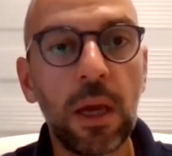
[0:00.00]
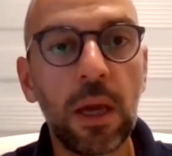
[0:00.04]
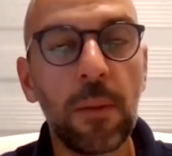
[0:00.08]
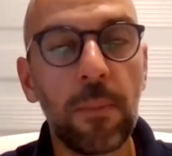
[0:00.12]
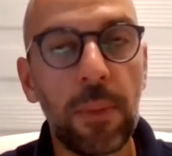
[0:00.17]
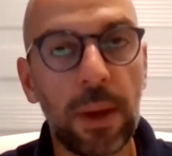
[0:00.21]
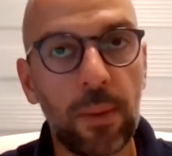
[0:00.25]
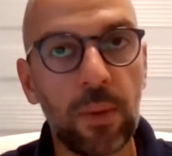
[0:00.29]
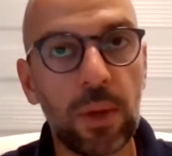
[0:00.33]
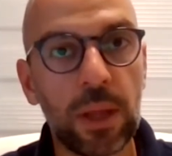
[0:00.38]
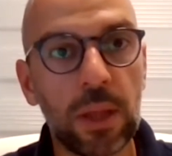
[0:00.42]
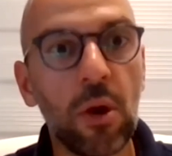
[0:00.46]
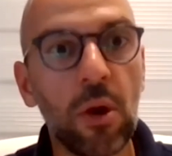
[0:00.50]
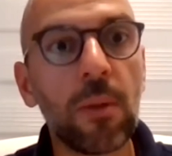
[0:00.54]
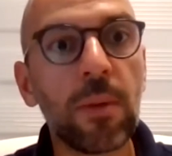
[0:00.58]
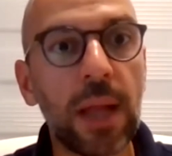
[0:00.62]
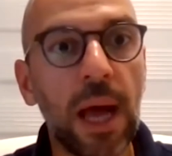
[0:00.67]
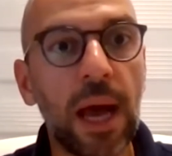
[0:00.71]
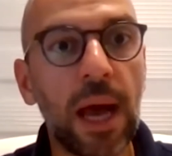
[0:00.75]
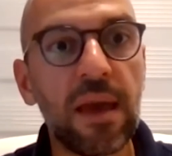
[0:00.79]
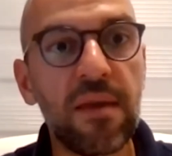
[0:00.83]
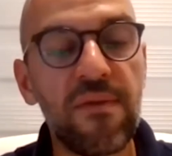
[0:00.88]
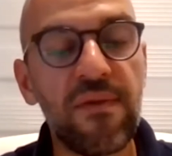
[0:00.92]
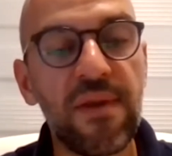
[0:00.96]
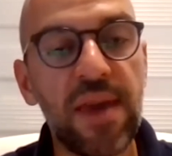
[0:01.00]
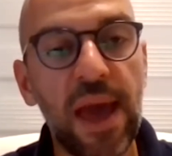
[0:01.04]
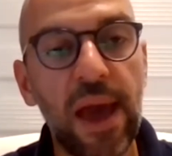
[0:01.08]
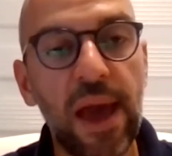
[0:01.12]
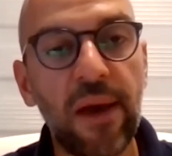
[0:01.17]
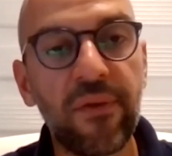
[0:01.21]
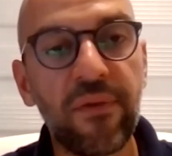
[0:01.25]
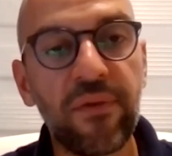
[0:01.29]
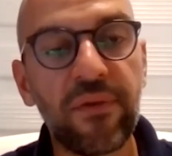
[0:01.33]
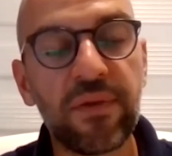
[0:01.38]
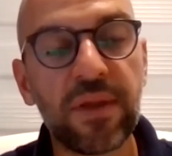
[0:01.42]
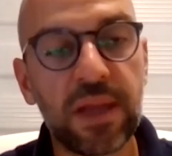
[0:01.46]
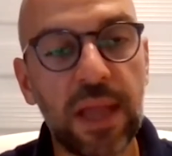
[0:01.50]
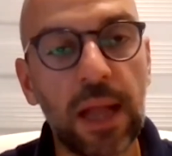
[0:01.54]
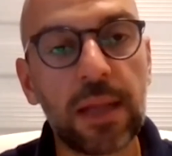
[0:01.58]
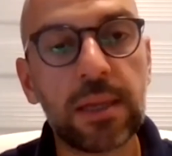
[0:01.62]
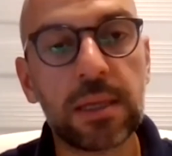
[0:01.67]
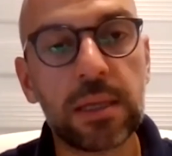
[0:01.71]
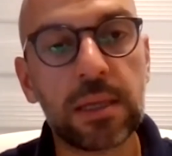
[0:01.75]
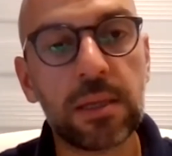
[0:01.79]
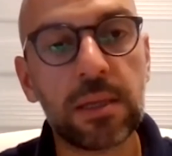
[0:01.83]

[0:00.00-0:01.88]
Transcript: But with normal IVF, that's